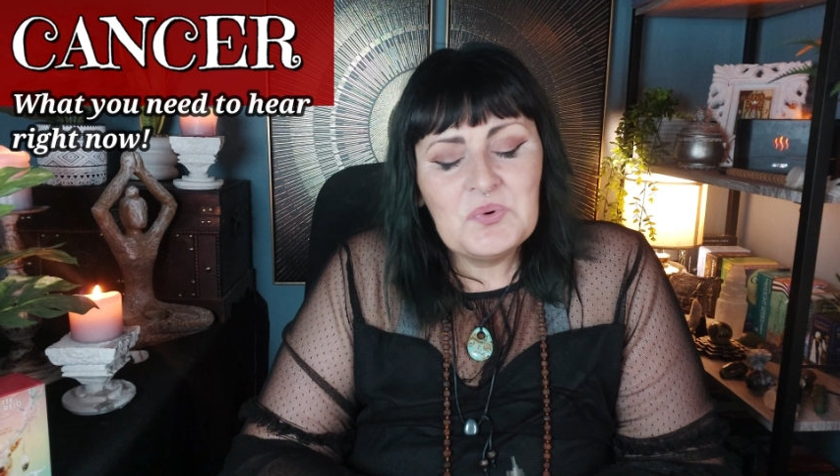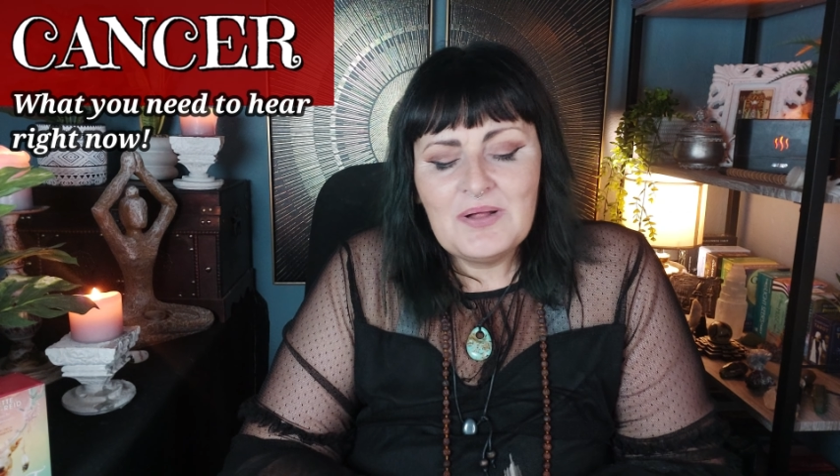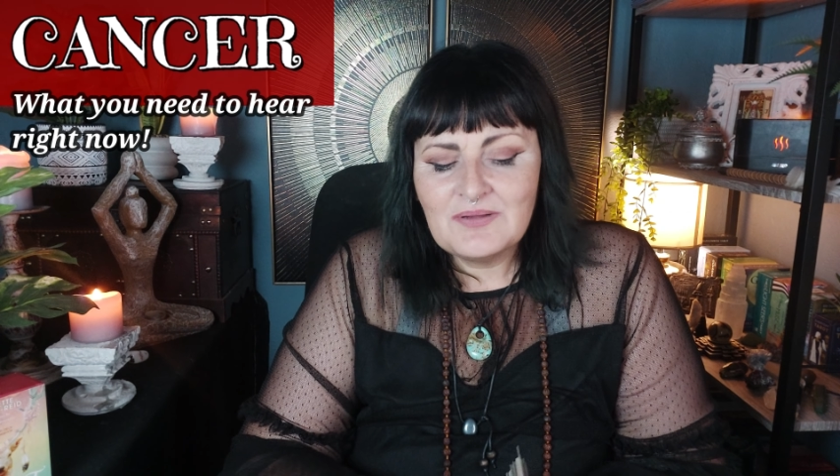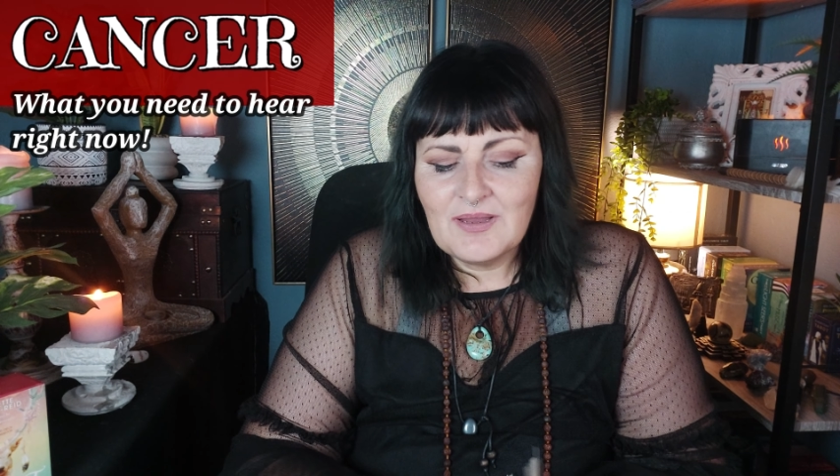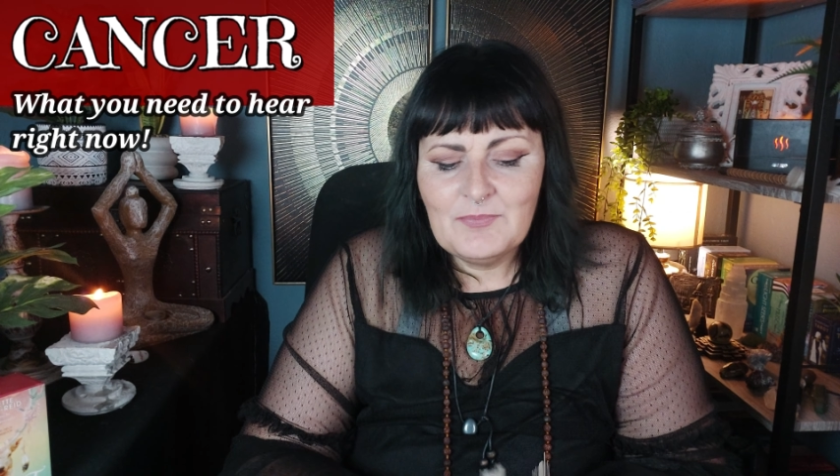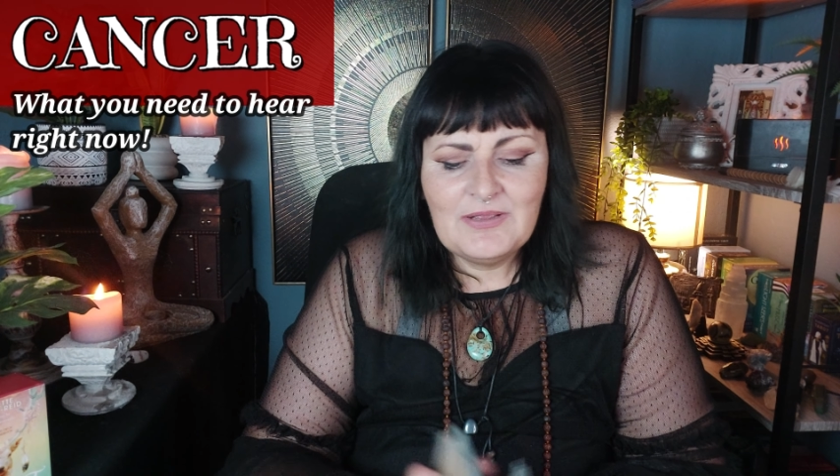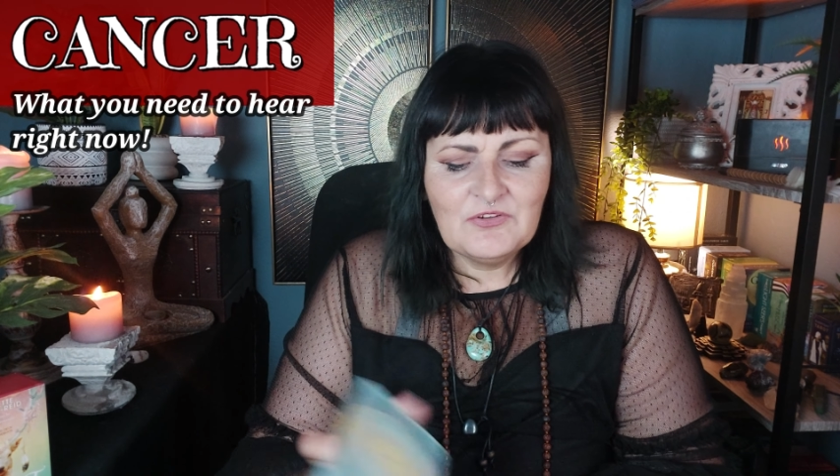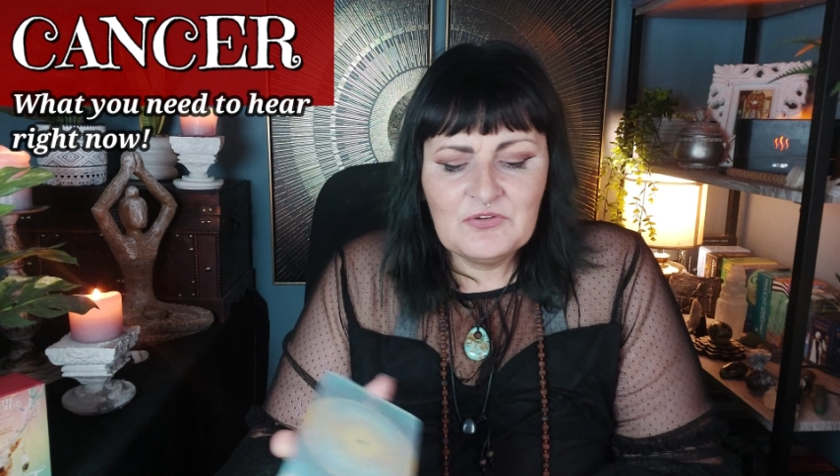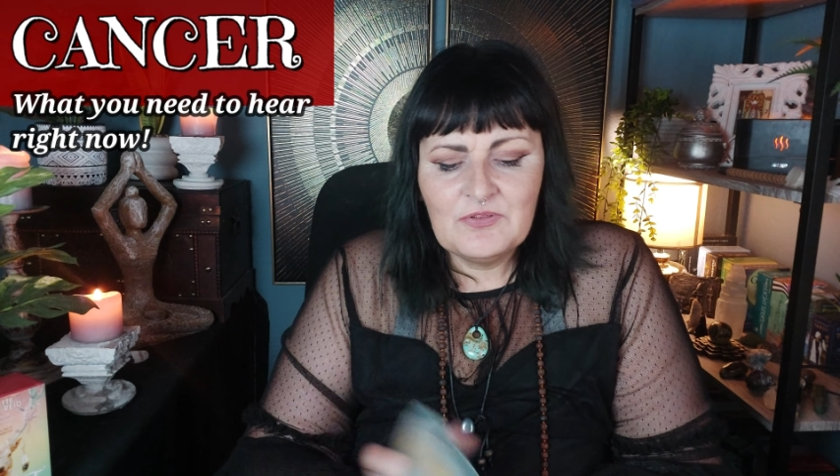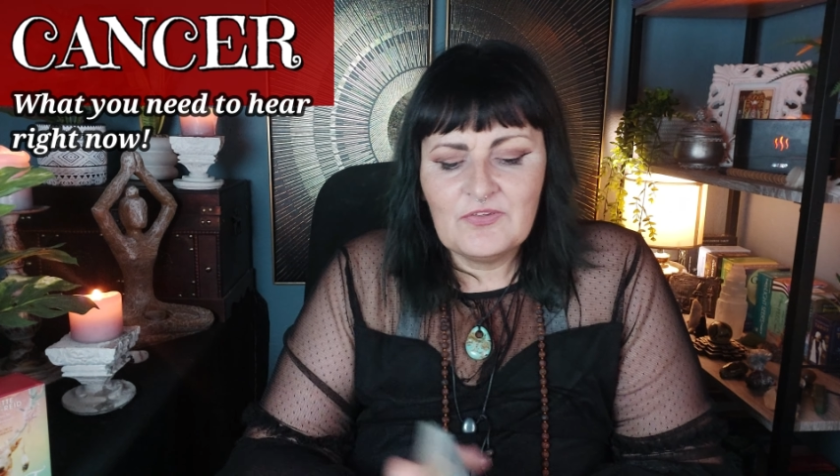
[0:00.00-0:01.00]
Welcome
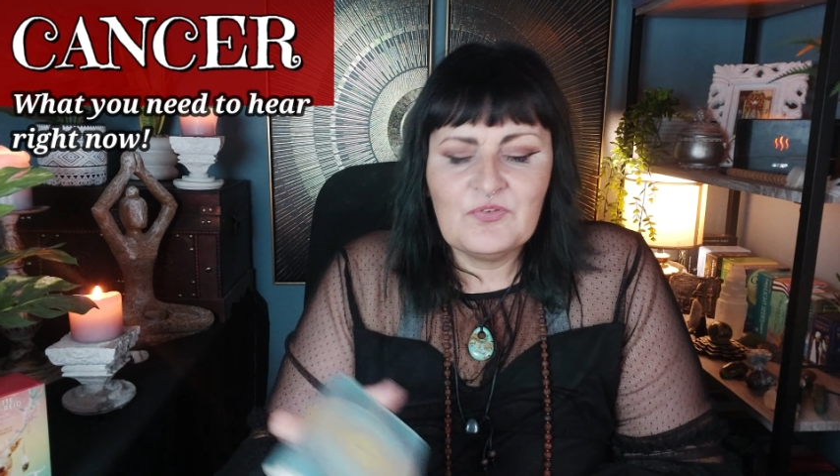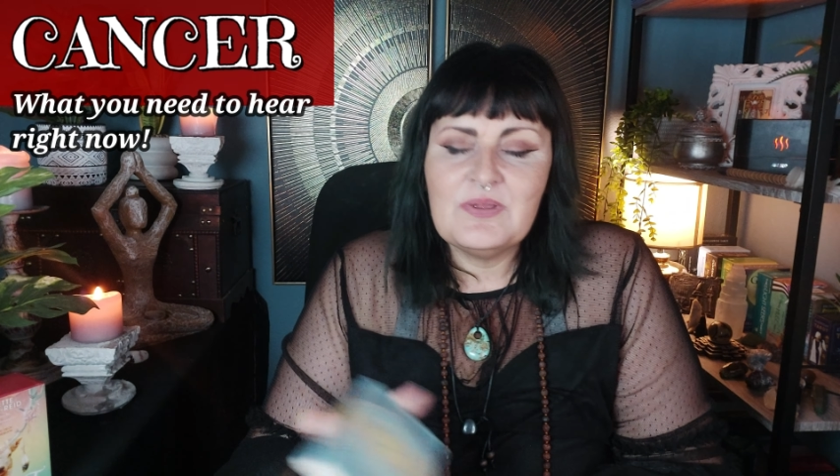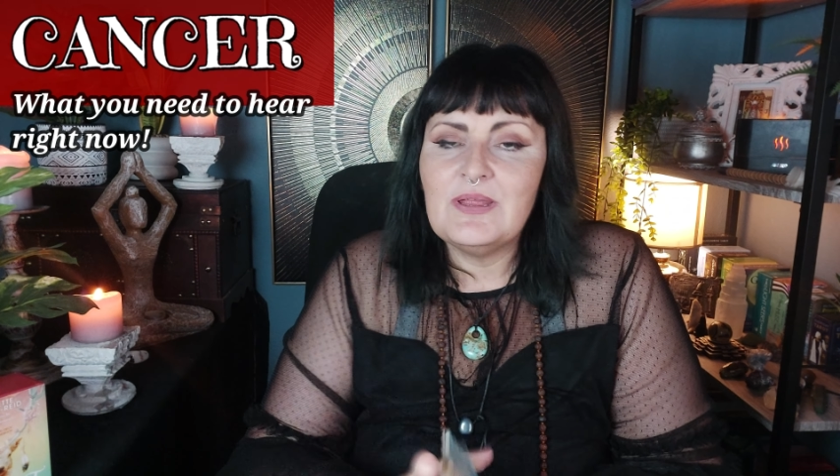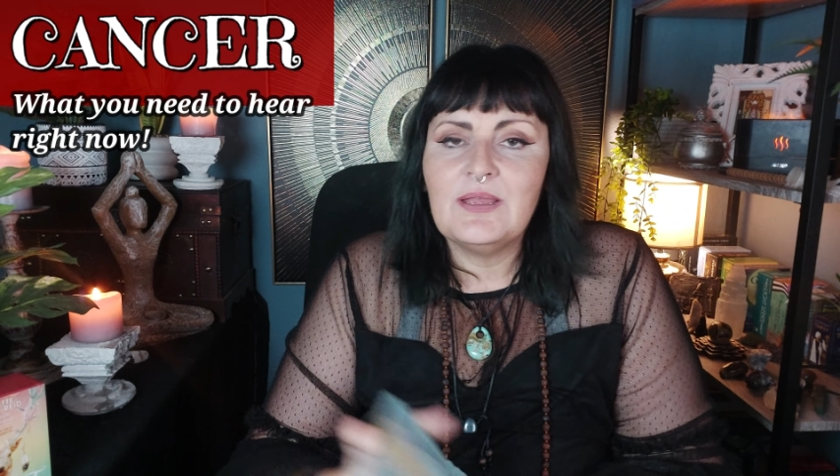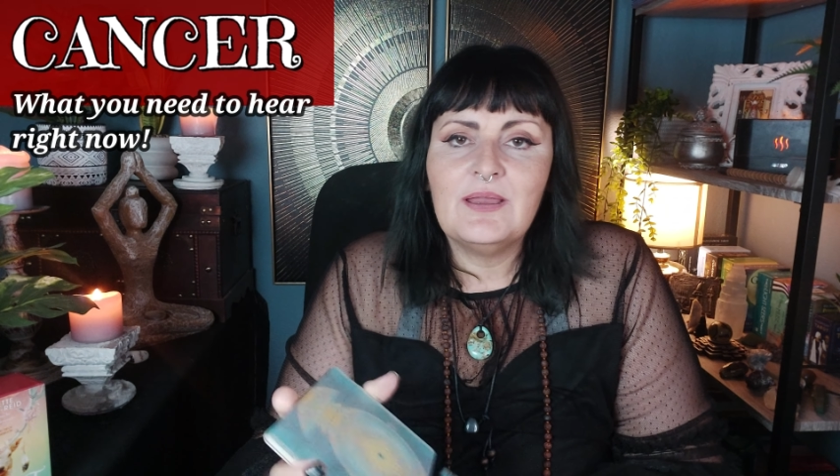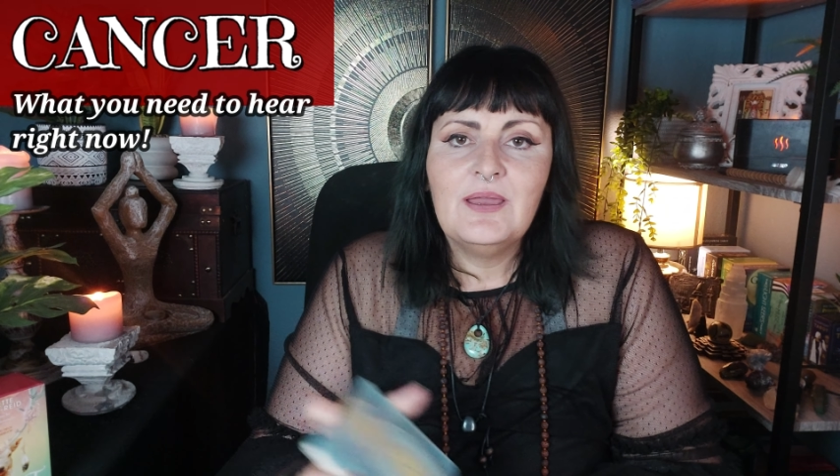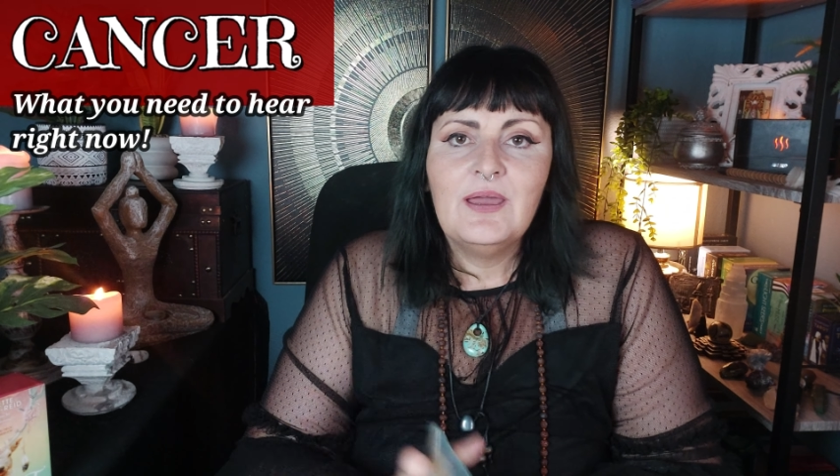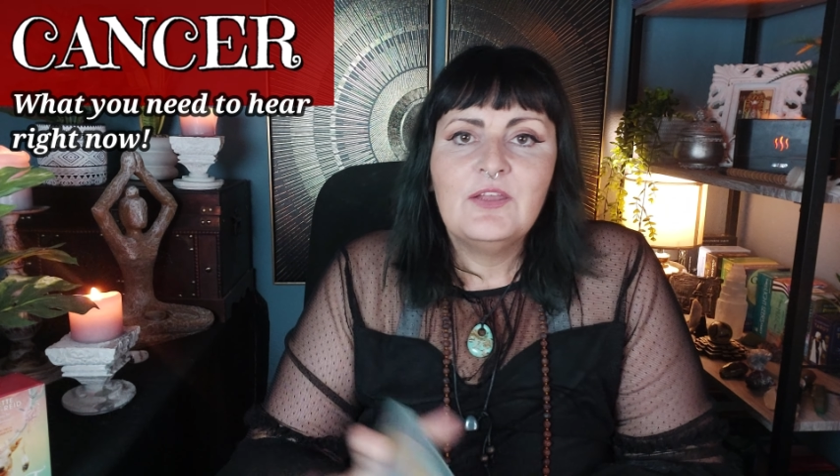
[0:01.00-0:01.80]
into this reading.